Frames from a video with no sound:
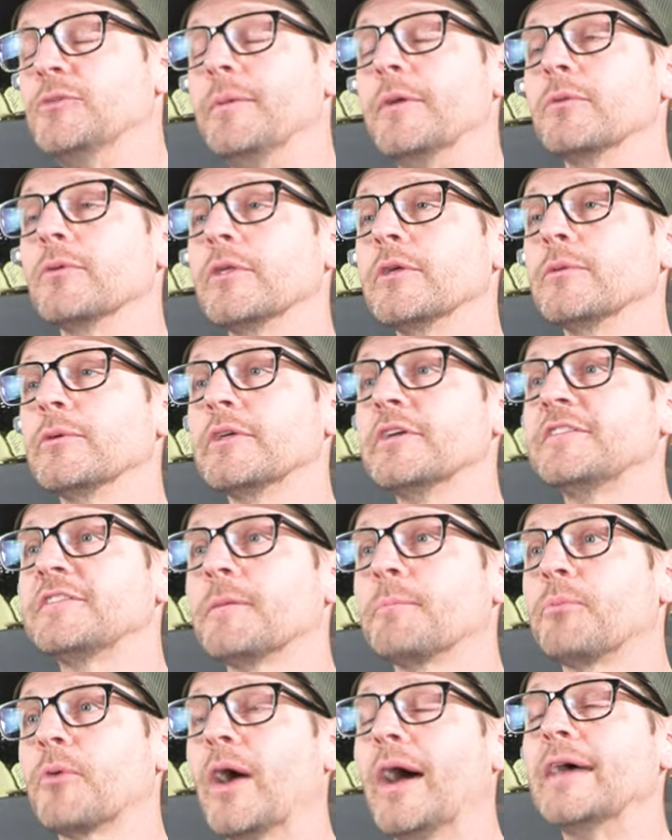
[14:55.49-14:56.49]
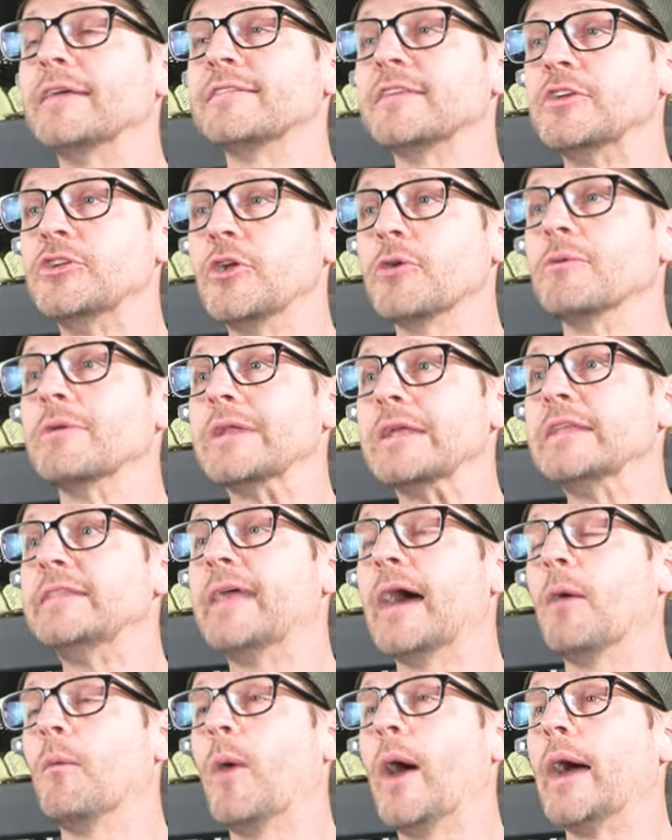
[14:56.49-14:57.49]
you'd be really, really surprised that you don't need
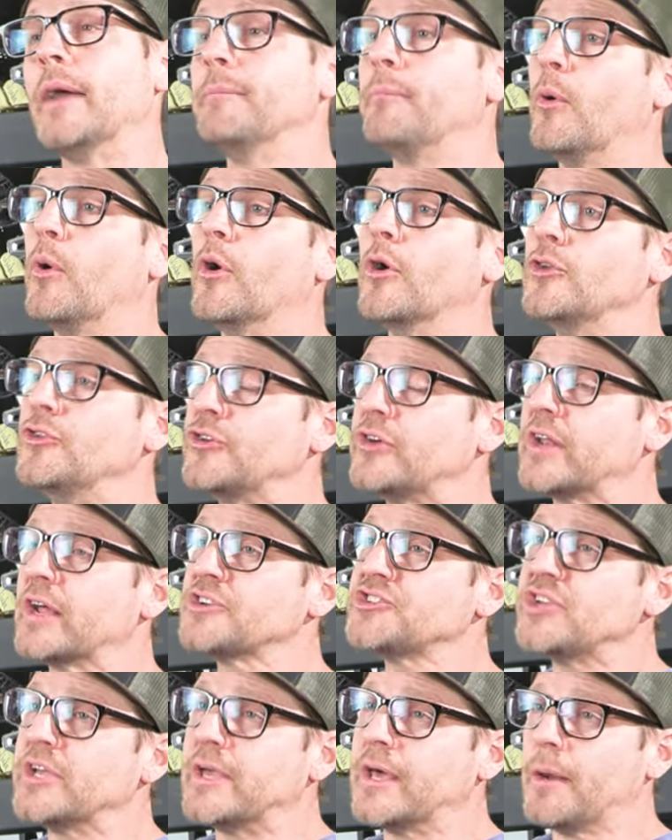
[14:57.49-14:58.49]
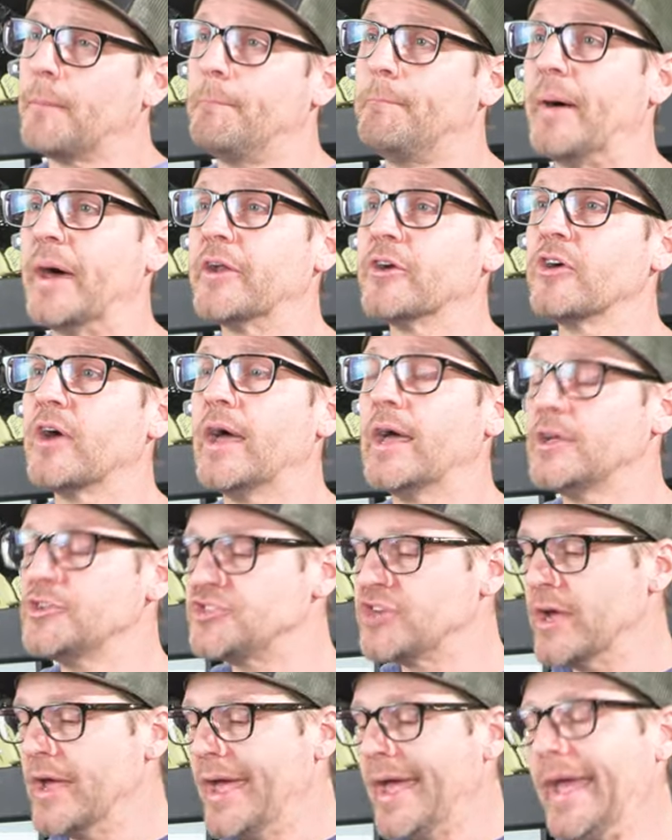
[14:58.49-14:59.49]
that wide board. You can actually get a better
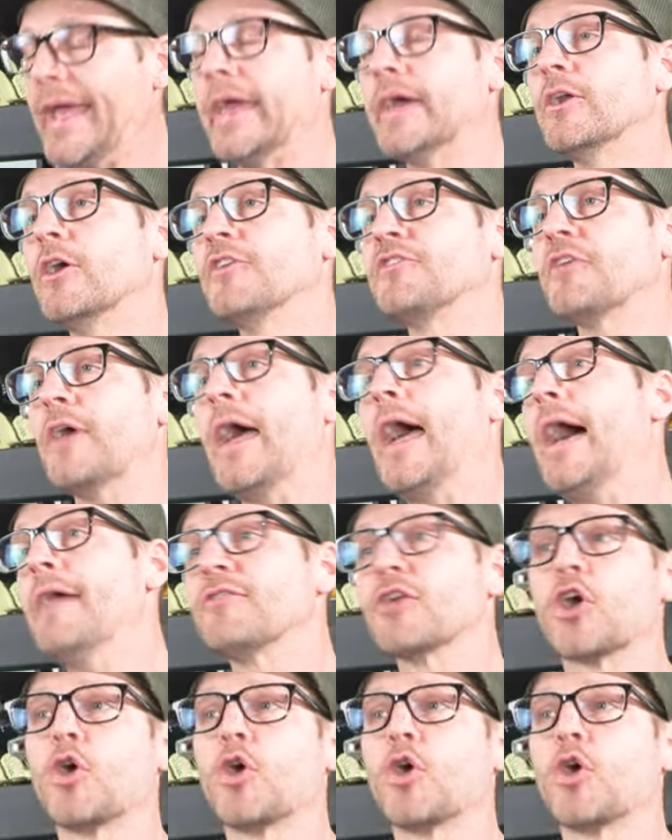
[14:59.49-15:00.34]
edge and also have